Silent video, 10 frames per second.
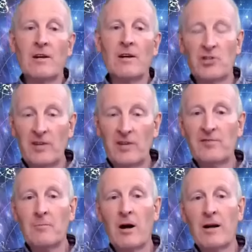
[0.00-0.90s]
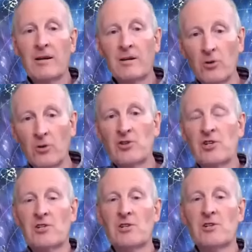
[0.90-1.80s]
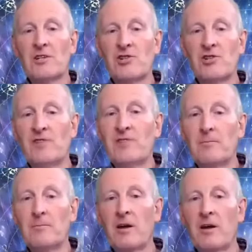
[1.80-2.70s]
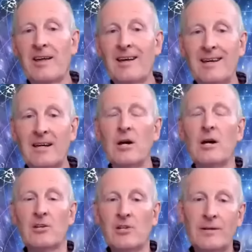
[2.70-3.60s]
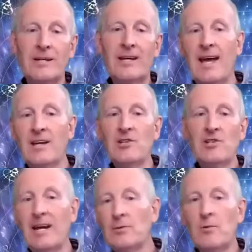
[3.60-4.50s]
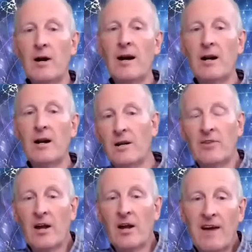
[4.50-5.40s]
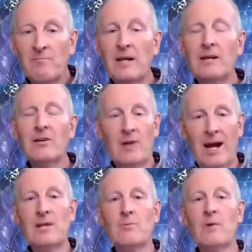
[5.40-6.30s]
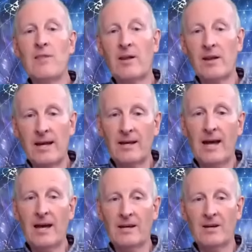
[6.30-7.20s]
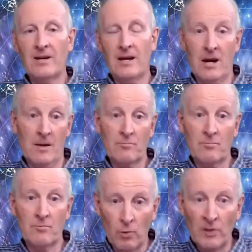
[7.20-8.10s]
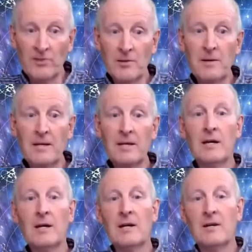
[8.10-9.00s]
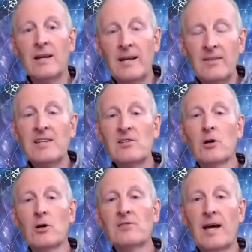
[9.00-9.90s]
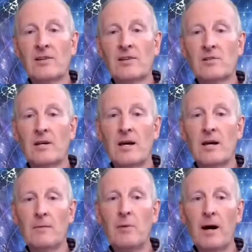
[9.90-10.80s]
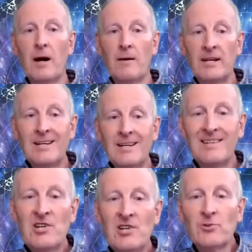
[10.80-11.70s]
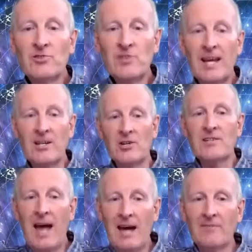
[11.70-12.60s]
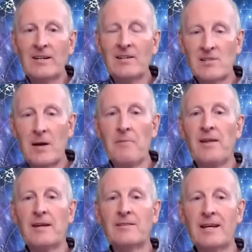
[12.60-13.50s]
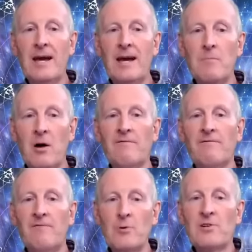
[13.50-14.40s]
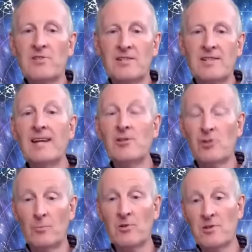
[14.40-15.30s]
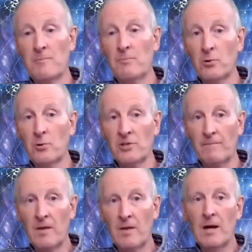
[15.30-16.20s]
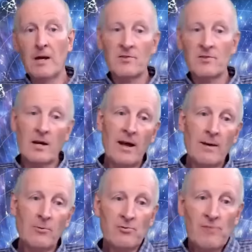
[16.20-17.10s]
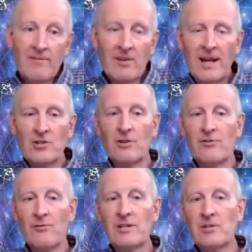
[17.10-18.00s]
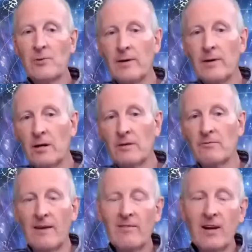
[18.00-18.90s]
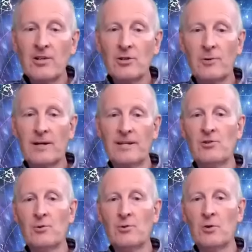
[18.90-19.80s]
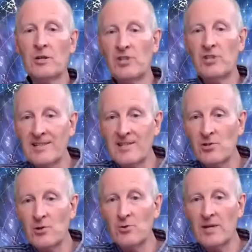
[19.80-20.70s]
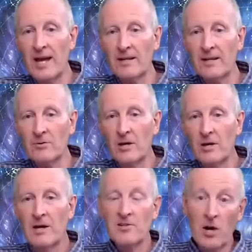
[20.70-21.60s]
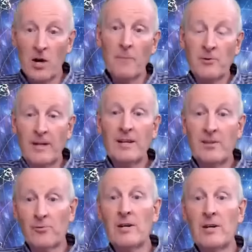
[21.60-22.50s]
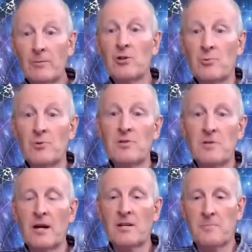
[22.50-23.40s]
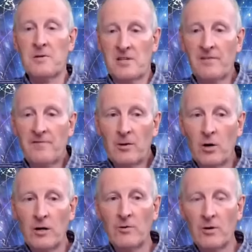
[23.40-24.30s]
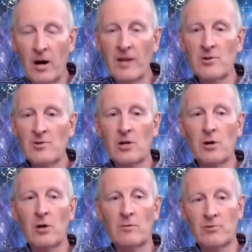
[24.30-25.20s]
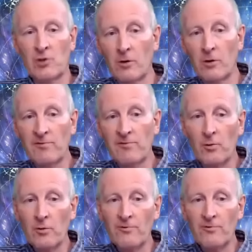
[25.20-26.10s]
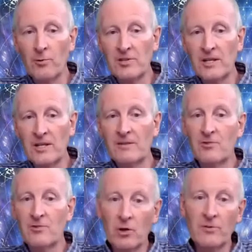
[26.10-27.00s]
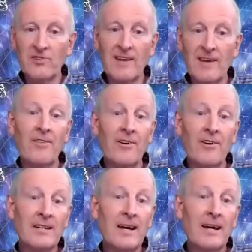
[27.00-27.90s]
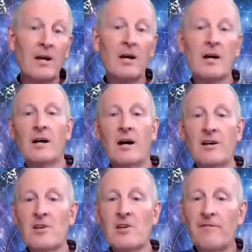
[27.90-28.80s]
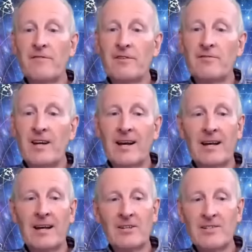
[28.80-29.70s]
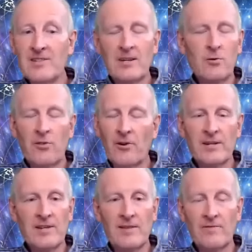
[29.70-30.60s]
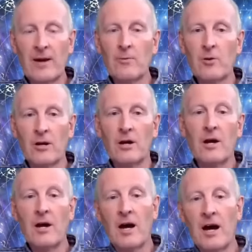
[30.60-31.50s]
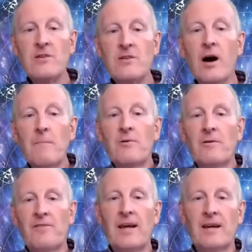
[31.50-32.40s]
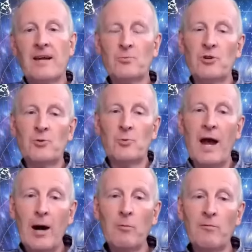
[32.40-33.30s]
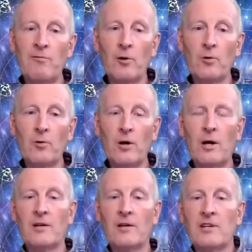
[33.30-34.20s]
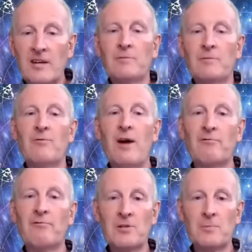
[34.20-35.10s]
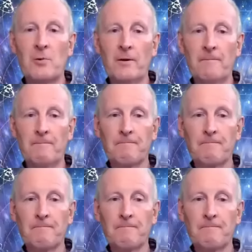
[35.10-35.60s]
shifting my consciousness and shifting my thinking to engage anywhere that I have been or anywhere that I um, want to be in this context. But in the initial stages, having something to get my focused attention was important. So there was Revelation 3:21, Revelation 22:1, Genesis 2:10, Psalm 23, which was a specific one that I used a lot, John 4, 14, John 7, 38, Isaiah 58, 11, Ezekiel 37. There were a number of things which were helpful to give me a reference point.